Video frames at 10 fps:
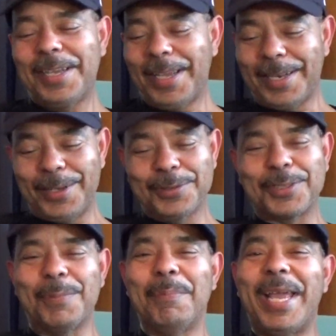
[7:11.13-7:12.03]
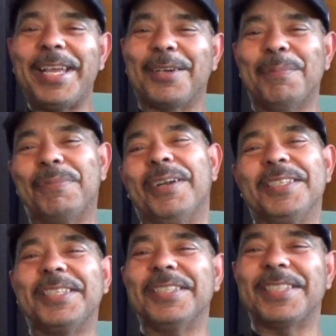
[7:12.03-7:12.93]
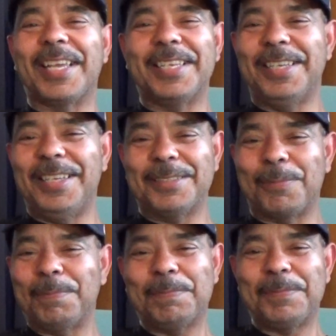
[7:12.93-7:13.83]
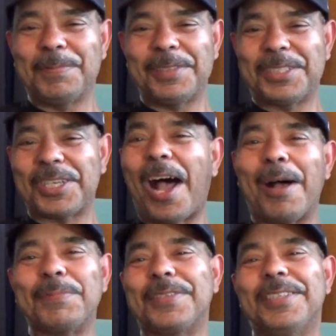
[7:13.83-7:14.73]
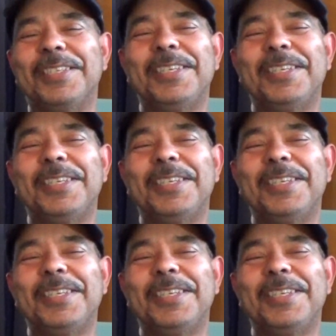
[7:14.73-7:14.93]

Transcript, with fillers: and they used to make compressors like in these shops.